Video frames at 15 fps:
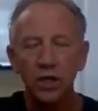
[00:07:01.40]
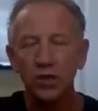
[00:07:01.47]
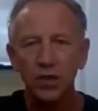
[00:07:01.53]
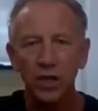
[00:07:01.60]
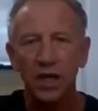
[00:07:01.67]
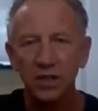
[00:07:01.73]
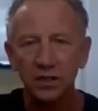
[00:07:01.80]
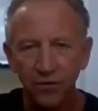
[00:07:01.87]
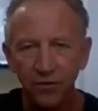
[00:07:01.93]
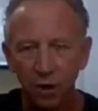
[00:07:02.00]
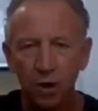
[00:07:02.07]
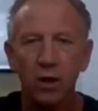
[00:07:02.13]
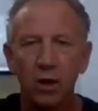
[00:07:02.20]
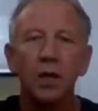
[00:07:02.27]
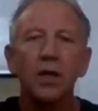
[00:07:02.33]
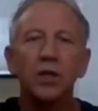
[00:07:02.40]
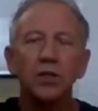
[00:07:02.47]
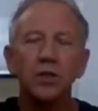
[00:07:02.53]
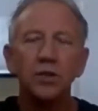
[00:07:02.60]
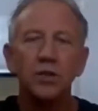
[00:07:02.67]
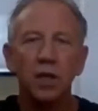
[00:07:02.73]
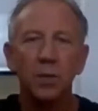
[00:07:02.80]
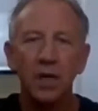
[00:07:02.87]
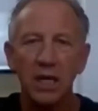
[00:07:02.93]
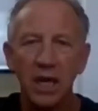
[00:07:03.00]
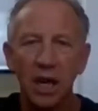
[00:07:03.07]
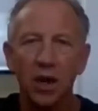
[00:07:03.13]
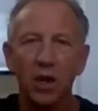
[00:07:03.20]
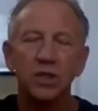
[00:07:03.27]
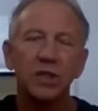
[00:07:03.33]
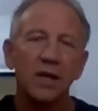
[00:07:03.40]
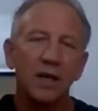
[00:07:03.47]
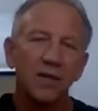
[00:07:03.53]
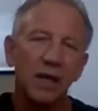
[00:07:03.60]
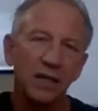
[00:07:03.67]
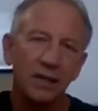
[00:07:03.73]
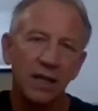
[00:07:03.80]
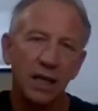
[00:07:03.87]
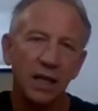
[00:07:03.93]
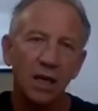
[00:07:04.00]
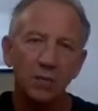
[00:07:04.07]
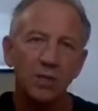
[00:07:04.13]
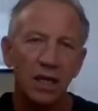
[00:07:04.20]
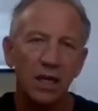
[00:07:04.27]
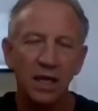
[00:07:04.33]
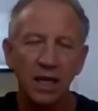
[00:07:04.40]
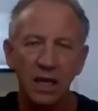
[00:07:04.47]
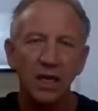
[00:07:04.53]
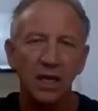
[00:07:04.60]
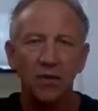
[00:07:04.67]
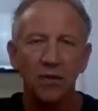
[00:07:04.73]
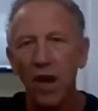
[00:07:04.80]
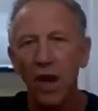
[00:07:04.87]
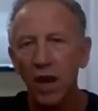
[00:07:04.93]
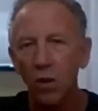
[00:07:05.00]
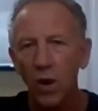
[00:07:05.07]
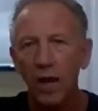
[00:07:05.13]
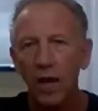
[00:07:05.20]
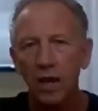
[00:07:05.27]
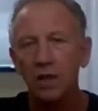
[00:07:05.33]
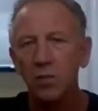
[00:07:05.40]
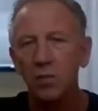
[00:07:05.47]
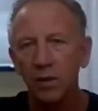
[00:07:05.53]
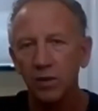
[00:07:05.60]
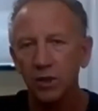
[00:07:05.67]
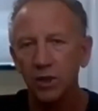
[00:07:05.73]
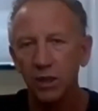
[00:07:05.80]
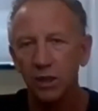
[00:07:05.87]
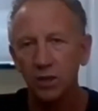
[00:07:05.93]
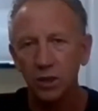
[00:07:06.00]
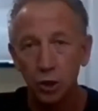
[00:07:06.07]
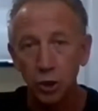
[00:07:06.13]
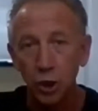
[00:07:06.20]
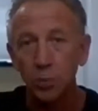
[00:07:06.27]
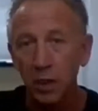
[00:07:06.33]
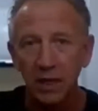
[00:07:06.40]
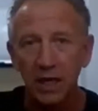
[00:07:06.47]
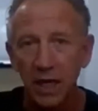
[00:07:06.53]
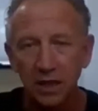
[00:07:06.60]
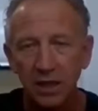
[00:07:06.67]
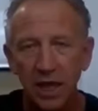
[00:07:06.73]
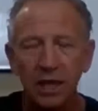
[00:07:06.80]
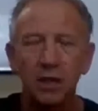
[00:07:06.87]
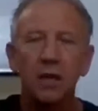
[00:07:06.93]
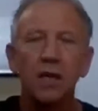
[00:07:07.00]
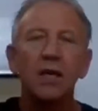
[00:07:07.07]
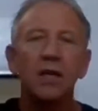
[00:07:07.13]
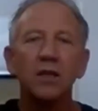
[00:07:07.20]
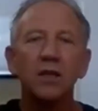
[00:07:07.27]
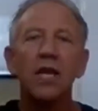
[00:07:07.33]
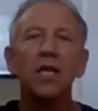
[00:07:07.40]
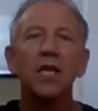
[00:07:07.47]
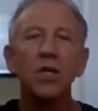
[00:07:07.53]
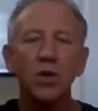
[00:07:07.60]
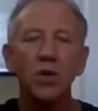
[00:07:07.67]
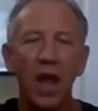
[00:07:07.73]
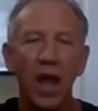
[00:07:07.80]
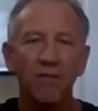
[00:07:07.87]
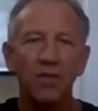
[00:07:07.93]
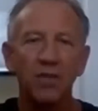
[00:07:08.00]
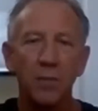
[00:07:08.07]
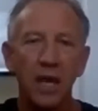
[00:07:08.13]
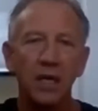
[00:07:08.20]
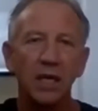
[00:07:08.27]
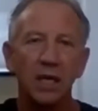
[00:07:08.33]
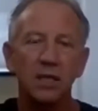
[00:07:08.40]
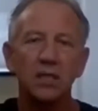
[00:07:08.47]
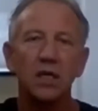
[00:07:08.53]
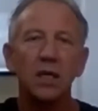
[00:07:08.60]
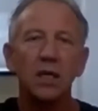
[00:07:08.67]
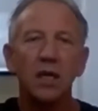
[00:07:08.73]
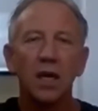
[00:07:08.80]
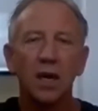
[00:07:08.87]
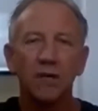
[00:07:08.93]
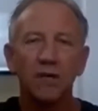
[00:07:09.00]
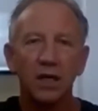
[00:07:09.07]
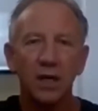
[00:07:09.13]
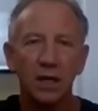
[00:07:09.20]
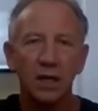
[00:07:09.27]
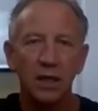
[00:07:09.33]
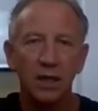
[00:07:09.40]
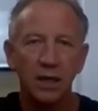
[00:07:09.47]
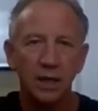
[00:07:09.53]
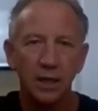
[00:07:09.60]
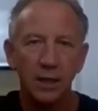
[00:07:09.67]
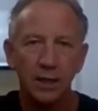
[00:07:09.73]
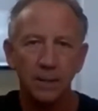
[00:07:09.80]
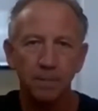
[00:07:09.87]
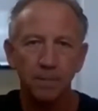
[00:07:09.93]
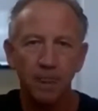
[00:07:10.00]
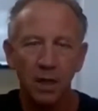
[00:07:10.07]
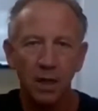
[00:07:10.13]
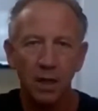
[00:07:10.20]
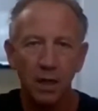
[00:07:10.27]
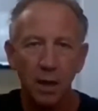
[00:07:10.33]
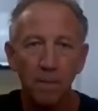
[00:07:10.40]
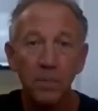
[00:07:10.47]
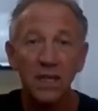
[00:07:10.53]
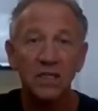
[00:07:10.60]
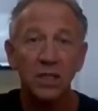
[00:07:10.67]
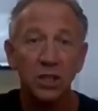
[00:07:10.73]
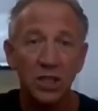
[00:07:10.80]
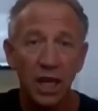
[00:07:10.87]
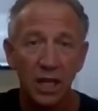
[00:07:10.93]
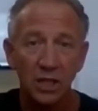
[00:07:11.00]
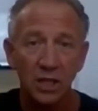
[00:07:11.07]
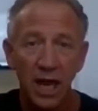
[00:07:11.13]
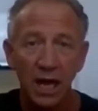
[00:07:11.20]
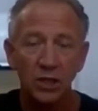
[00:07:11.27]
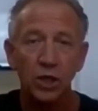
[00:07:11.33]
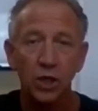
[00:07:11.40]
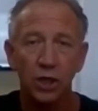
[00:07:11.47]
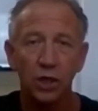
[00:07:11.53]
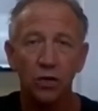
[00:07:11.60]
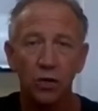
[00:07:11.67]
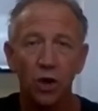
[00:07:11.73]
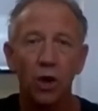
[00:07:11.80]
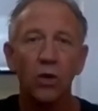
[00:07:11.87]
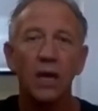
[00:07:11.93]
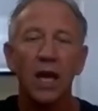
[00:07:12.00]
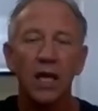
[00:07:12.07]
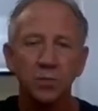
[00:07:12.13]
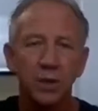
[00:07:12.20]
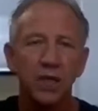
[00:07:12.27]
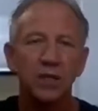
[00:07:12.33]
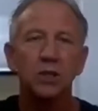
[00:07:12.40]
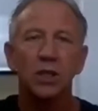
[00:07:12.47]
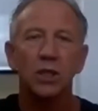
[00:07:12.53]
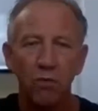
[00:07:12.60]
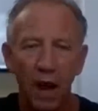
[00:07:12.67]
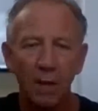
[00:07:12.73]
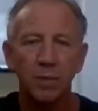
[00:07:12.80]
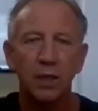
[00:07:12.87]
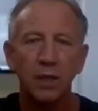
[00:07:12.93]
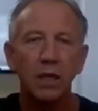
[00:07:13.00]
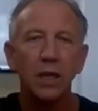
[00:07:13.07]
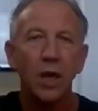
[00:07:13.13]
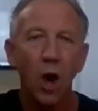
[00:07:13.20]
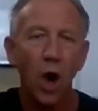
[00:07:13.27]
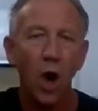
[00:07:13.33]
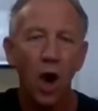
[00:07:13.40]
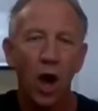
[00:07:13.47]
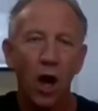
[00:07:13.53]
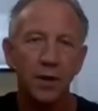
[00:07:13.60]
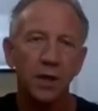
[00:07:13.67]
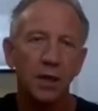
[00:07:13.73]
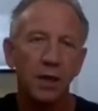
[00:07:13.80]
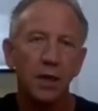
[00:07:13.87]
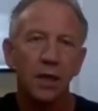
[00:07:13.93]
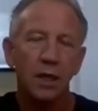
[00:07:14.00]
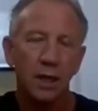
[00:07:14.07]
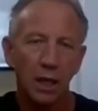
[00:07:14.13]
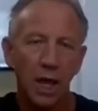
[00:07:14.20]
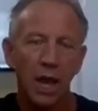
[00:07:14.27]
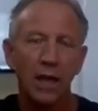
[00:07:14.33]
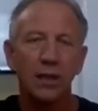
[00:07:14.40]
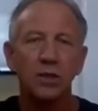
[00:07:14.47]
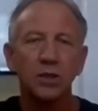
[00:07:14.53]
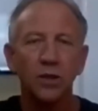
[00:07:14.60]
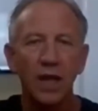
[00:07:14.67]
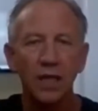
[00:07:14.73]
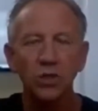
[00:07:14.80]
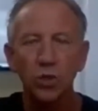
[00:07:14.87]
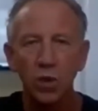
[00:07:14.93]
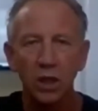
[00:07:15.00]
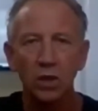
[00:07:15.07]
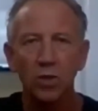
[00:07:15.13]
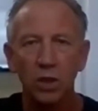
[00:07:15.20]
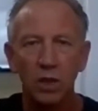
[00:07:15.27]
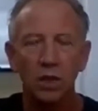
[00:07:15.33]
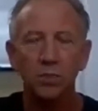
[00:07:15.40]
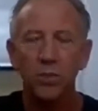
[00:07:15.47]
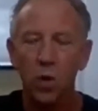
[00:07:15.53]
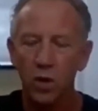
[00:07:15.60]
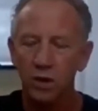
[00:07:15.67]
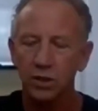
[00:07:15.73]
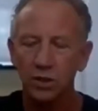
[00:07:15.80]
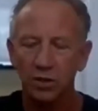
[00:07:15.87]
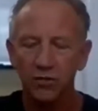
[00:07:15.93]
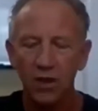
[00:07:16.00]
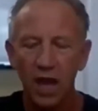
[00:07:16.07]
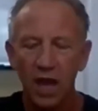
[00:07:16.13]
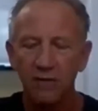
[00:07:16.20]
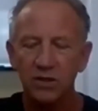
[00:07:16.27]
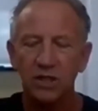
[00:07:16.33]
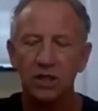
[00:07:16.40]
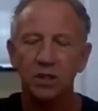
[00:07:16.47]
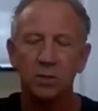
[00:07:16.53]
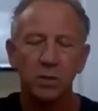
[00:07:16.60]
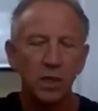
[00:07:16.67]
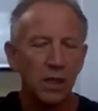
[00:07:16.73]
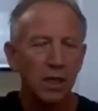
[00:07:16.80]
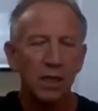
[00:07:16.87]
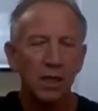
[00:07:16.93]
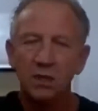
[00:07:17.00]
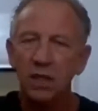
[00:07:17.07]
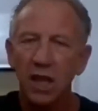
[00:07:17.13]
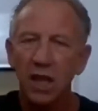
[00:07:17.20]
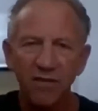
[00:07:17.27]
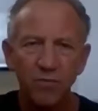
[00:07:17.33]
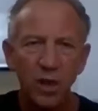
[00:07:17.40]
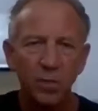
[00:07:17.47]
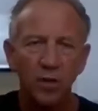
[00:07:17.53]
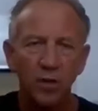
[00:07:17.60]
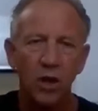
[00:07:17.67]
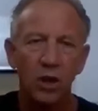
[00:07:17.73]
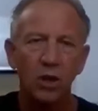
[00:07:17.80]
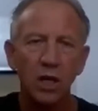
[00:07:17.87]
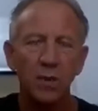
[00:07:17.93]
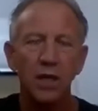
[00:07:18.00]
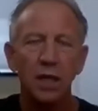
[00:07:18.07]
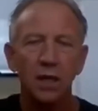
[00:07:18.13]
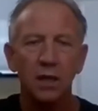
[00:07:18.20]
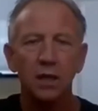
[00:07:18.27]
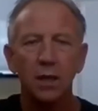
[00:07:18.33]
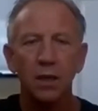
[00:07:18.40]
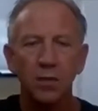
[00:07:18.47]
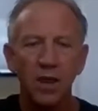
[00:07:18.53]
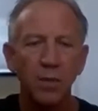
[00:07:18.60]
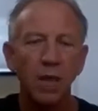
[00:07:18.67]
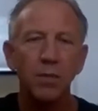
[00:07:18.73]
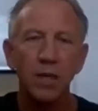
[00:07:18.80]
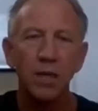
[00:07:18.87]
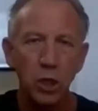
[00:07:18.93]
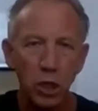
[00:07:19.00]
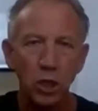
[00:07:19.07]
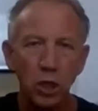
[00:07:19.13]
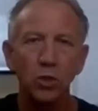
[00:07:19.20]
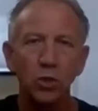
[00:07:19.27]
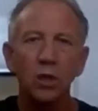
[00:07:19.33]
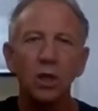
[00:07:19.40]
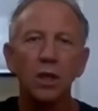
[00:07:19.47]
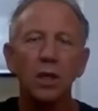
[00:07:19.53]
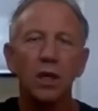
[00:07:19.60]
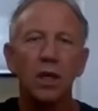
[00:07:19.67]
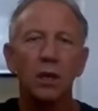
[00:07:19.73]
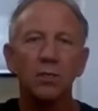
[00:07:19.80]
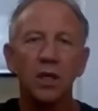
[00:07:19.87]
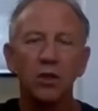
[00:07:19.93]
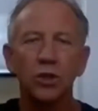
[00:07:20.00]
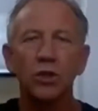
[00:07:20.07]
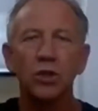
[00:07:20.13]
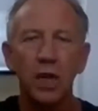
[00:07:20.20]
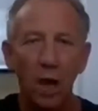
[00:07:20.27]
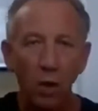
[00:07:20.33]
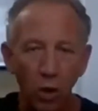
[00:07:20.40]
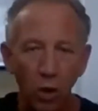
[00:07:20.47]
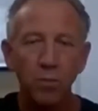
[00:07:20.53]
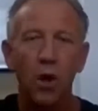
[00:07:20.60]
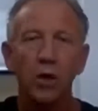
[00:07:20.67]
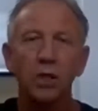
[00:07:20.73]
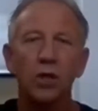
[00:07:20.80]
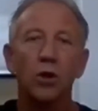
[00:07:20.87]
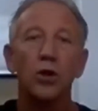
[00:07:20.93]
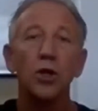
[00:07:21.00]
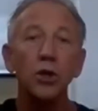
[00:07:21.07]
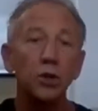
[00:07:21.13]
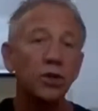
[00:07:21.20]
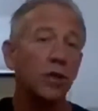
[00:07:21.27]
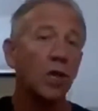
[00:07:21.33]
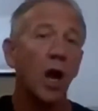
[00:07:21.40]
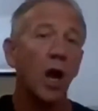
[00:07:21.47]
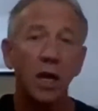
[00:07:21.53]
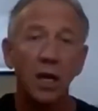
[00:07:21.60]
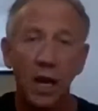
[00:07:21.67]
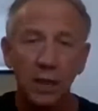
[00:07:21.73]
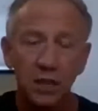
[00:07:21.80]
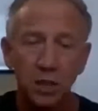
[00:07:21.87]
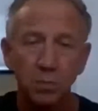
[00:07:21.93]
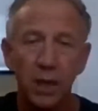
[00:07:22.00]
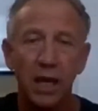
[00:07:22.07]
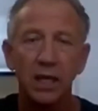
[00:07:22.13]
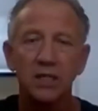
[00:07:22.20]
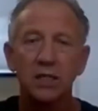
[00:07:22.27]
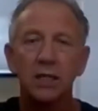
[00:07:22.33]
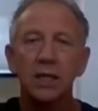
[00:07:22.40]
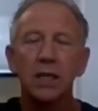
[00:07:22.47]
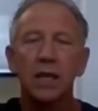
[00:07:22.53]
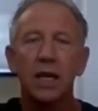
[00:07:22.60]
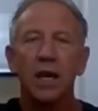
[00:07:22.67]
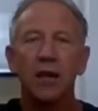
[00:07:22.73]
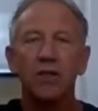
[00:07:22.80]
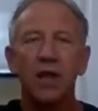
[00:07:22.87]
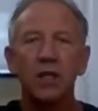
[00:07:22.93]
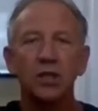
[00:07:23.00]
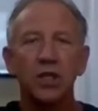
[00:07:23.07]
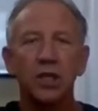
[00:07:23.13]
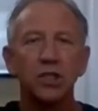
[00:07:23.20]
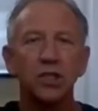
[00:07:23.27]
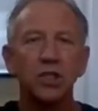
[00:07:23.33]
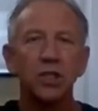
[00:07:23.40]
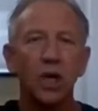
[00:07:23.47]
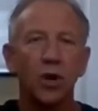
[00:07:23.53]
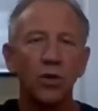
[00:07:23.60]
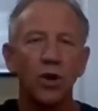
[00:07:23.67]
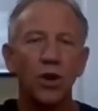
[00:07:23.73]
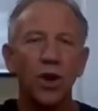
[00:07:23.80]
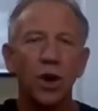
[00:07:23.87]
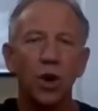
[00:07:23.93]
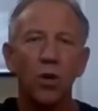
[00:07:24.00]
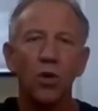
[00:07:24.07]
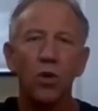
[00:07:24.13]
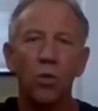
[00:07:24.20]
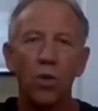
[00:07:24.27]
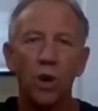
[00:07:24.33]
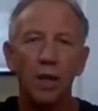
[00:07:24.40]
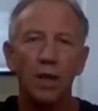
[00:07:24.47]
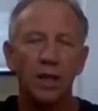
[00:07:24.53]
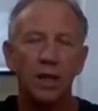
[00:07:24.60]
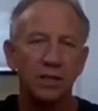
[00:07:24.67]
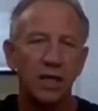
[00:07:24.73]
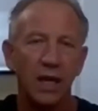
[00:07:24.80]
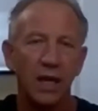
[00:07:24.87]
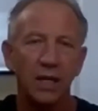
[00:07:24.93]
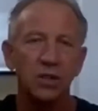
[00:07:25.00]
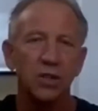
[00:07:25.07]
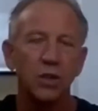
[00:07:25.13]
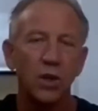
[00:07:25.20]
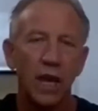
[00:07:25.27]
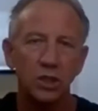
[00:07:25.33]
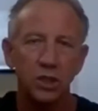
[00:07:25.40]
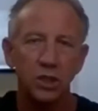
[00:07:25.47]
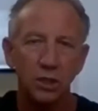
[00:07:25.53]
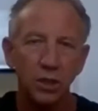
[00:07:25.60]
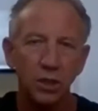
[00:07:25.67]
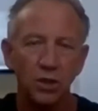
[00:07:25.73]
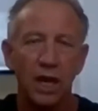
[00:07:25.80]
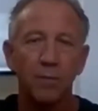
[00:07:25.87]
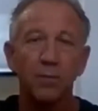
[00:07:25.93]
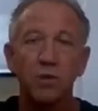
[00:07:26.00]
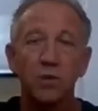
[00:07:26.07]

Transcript: can transfer to somebody else that comes in and can get it right away and be able to duplicate that, then you have the makings of a business that is actually going to grow exponentially and rapidly online. And so that's really, really important. So if you have a system, because a lot of people that are coming in, they may be new either to network marketing or new to the online space, and they just don't know what it takes to actually do that.